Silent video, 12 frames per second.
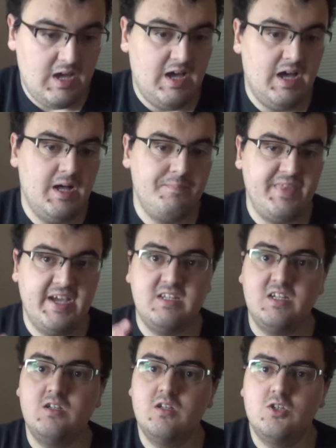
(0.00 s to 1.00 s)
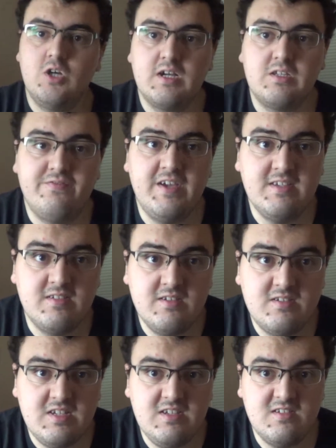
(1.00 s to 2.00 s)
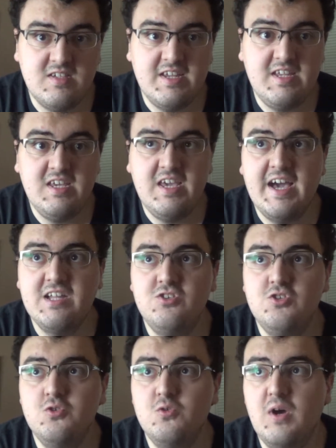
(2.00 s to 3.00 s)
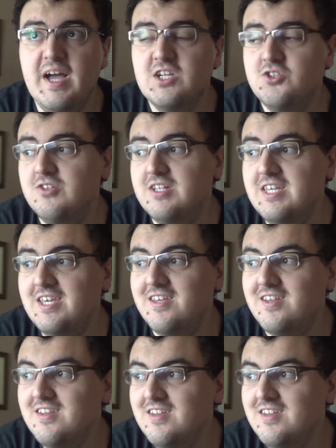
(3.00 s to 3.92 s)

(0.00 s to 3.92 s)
I did talk to Faceless. He said he had to actually...